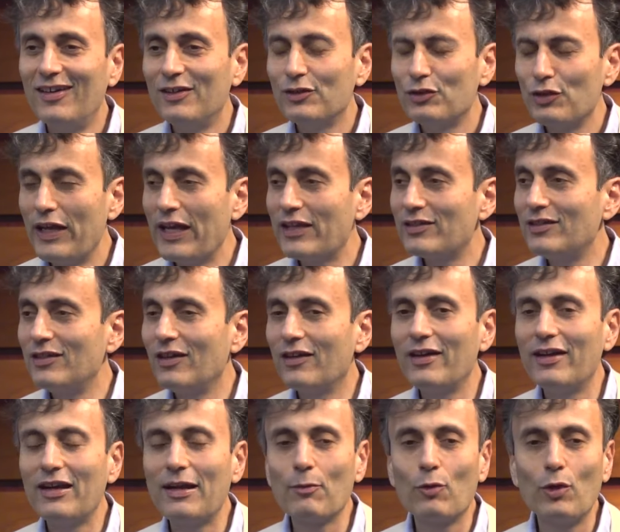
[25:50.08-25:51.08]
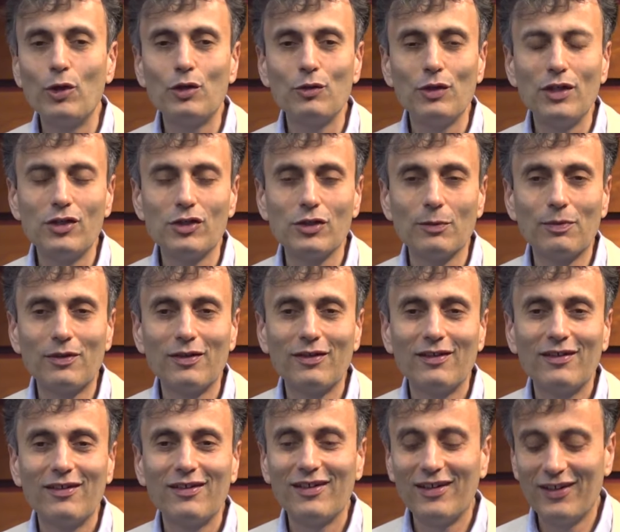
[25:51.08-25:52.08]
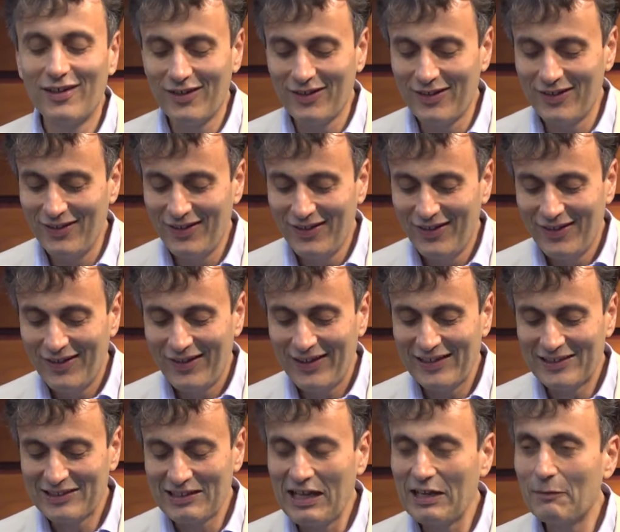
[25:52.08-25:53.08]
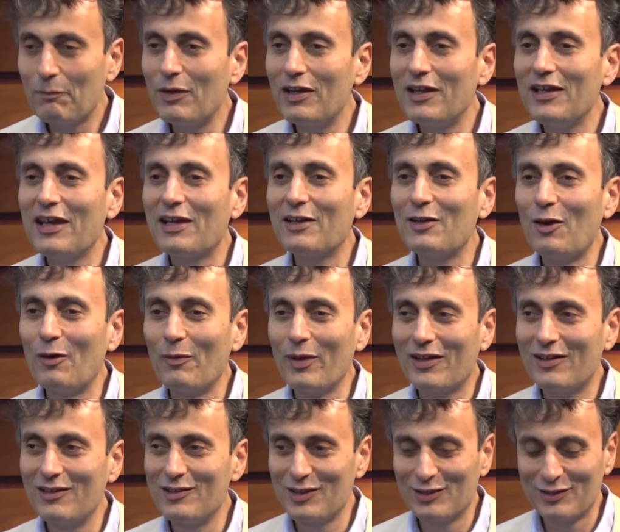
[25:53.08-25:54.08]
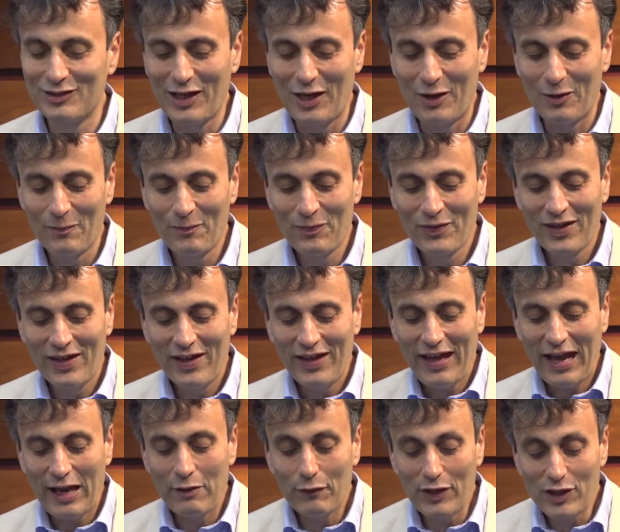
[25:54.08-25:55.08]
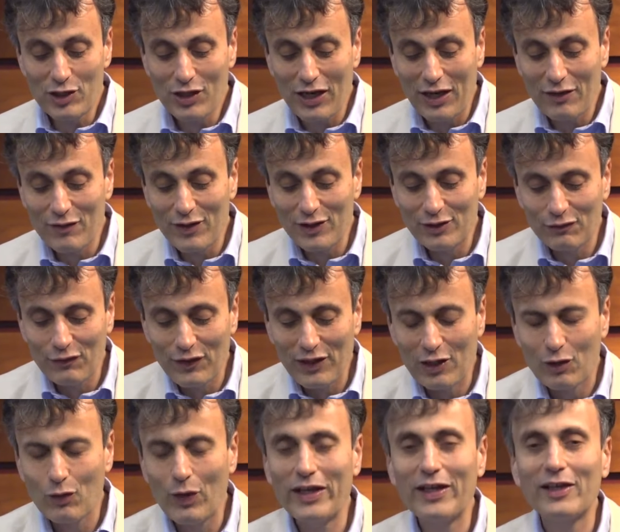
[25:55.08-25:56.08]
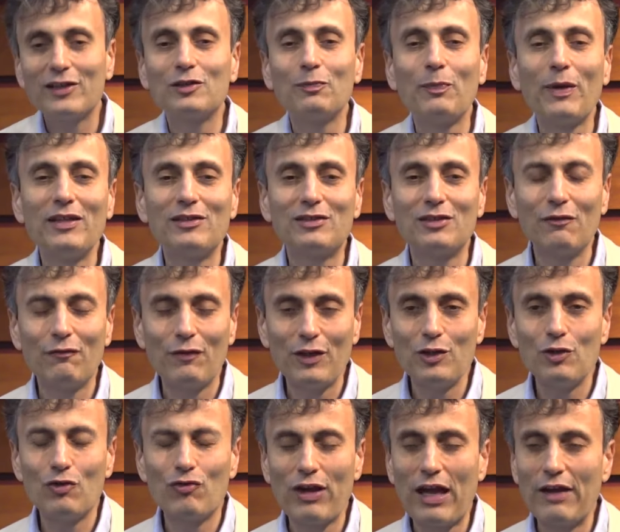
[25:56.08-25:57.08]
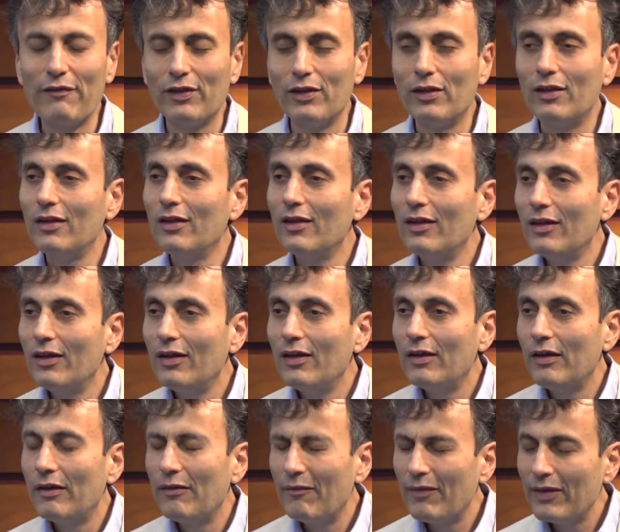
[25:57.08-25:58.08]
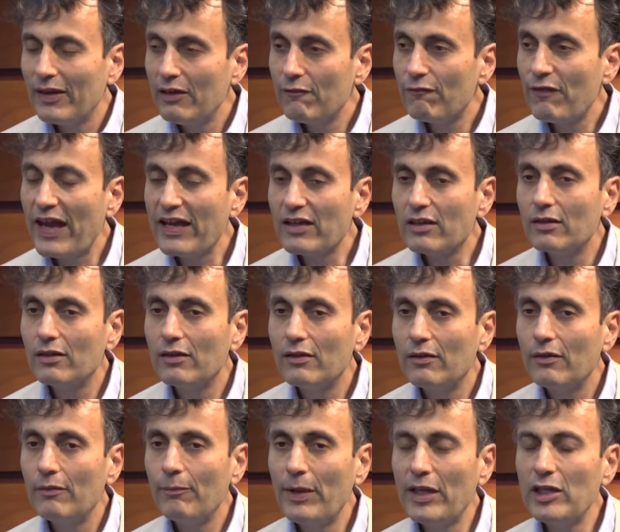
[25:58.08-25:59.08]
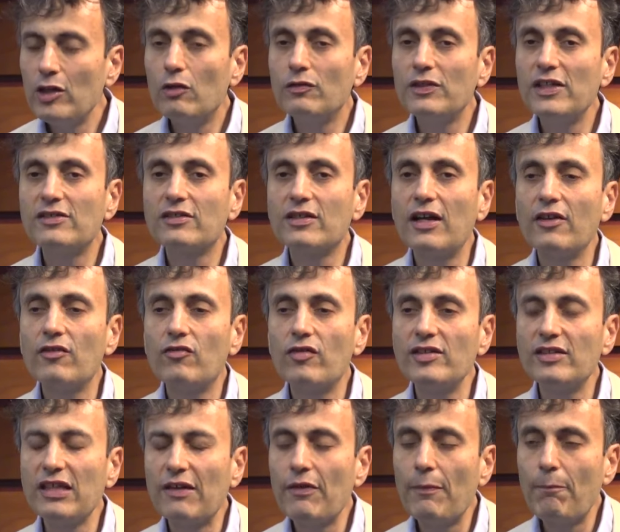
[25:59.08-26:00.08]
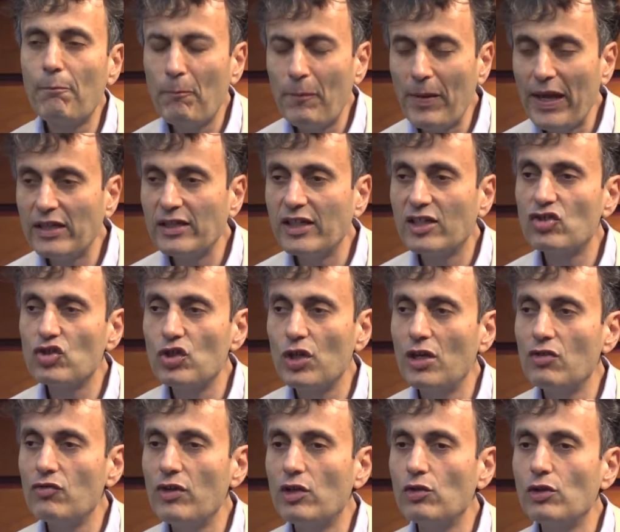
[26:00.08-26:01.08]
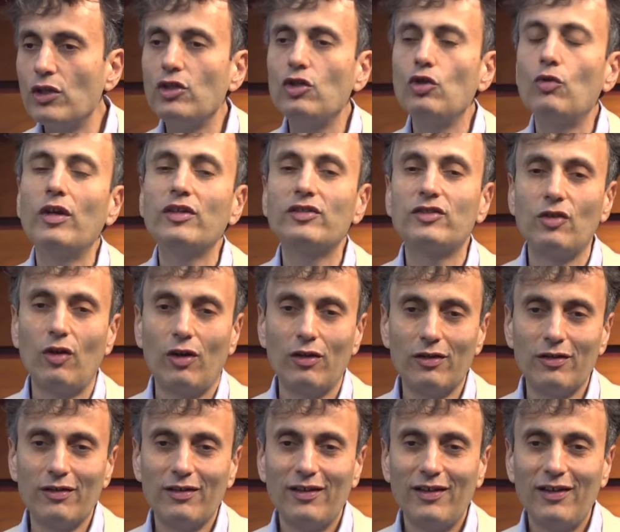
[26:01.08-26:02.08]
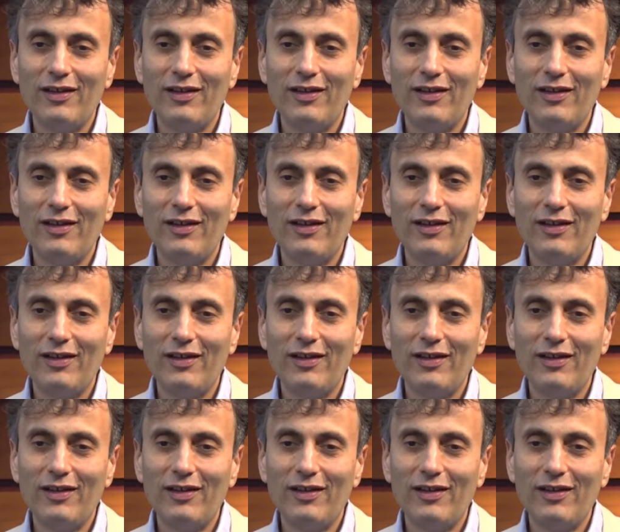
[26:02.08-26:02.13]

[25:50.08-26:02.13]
So next year end, I'm going to Egypt. It's like pretty economical just now. And which countries feel quite expensive when you travel? In fact, many of these countries have a pegged exchange rate to the US dollar.